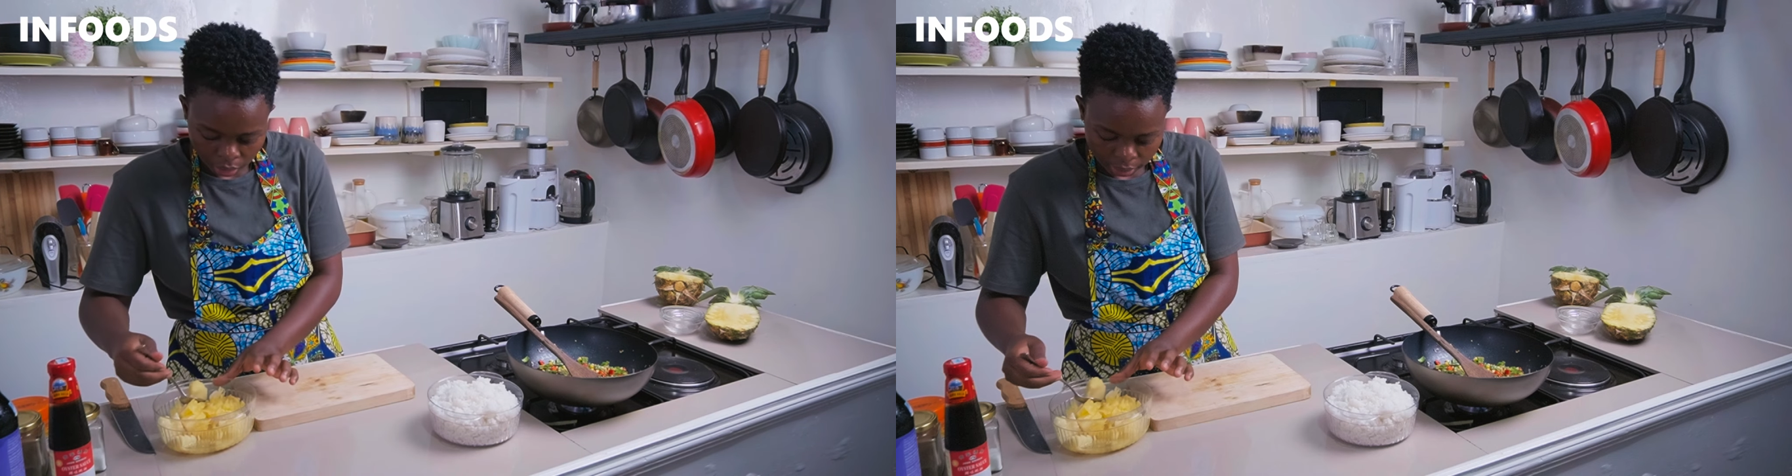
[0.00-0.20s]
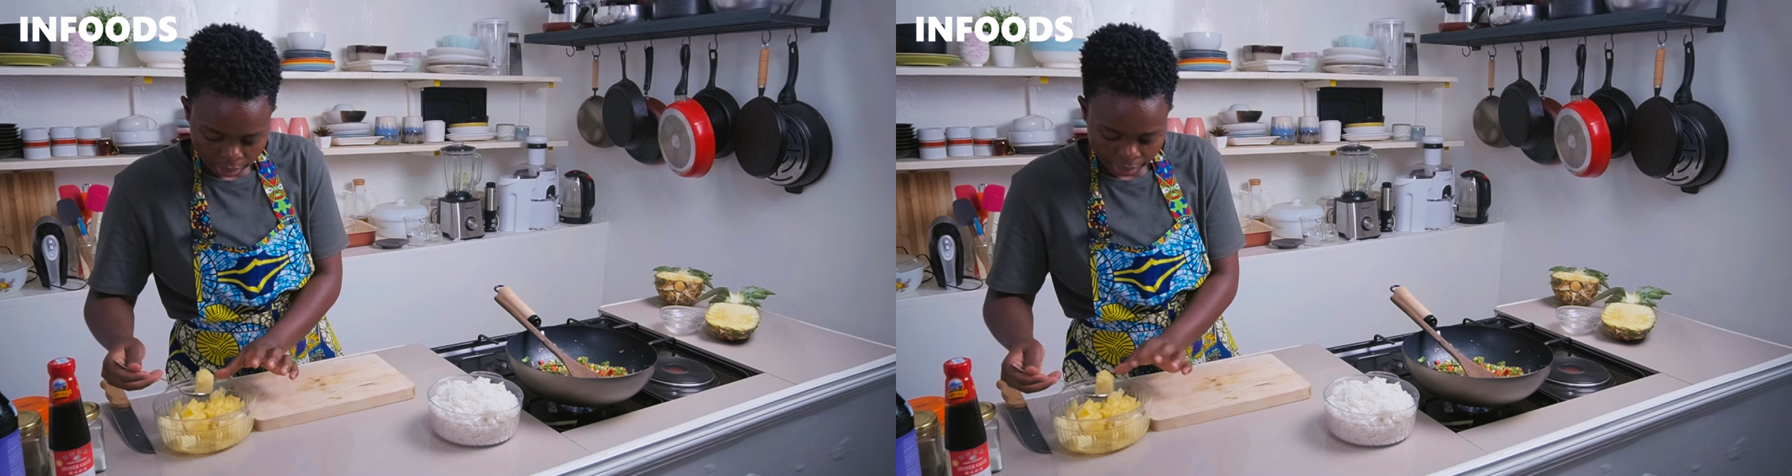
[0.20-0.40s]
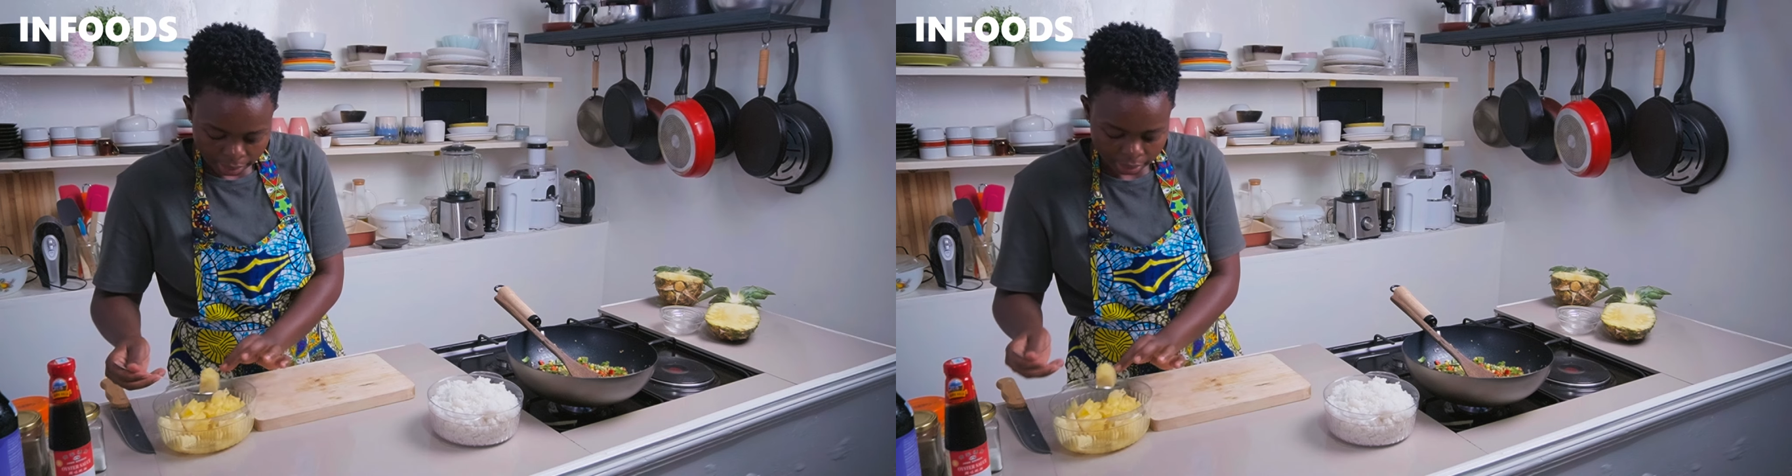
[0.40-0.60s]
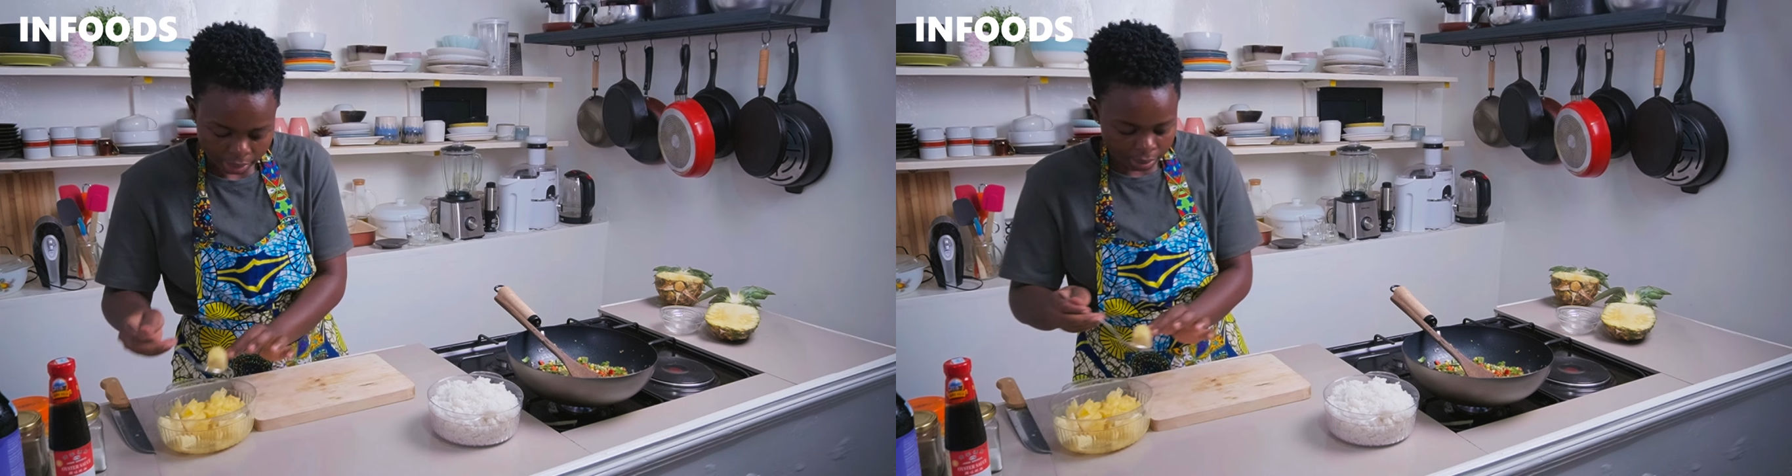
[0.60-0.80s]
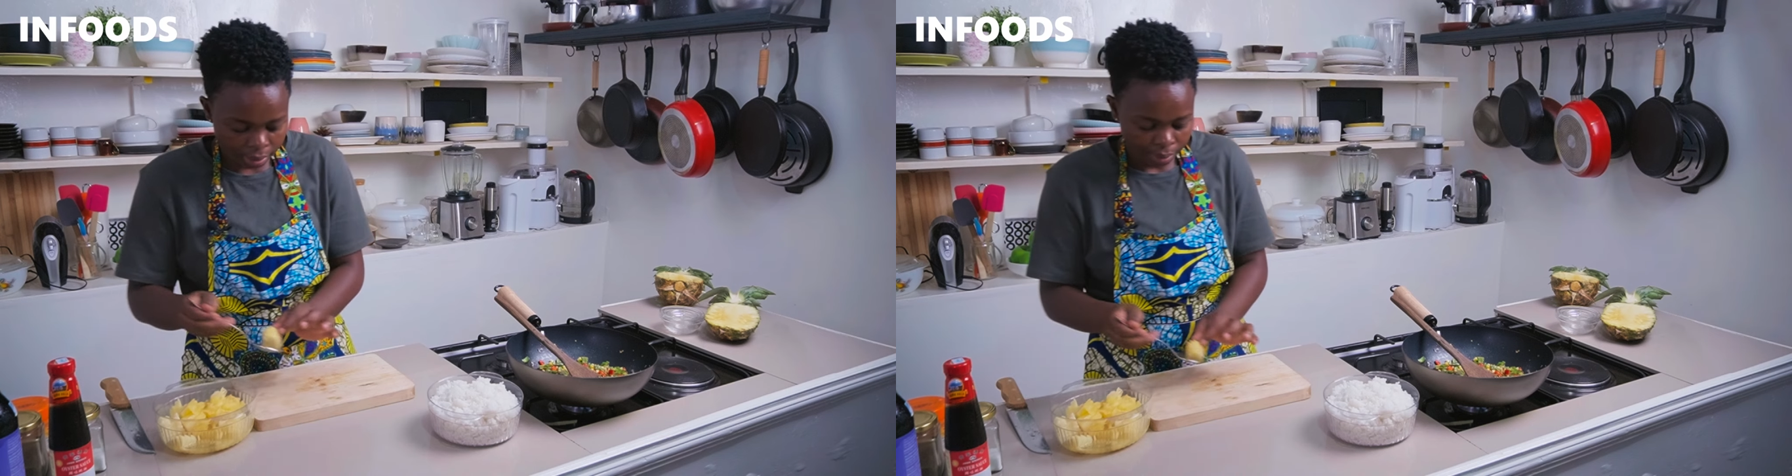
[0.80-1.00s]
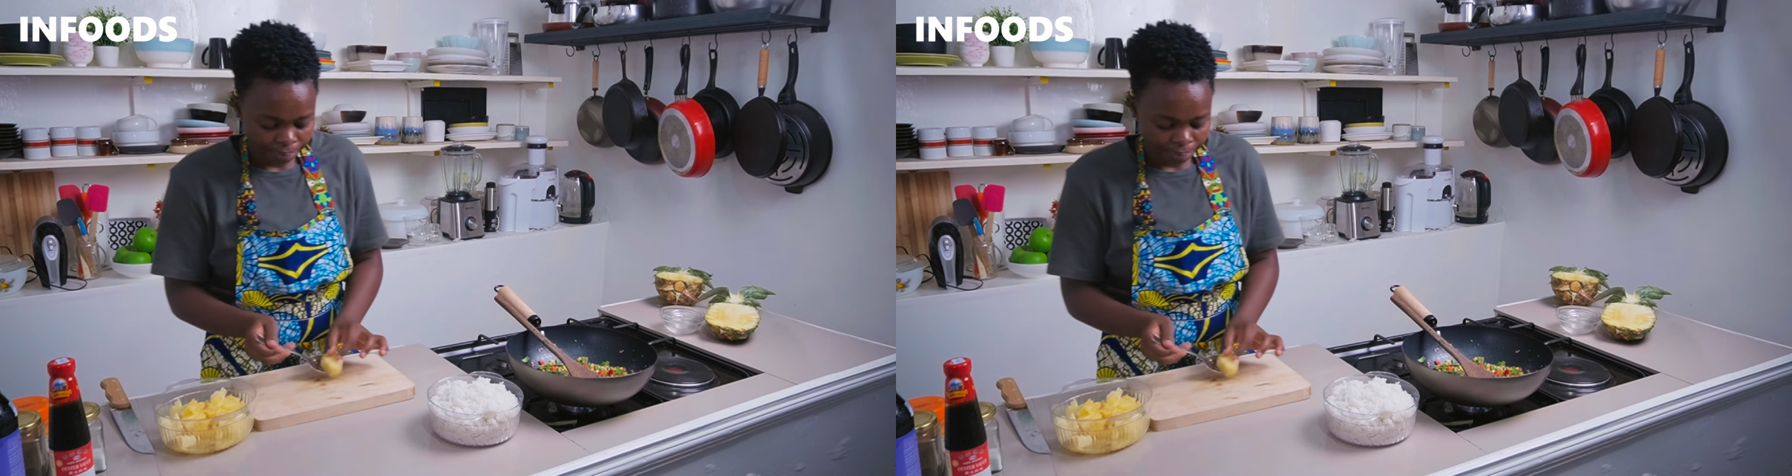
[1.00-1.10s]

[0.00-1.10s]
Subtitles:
sizes.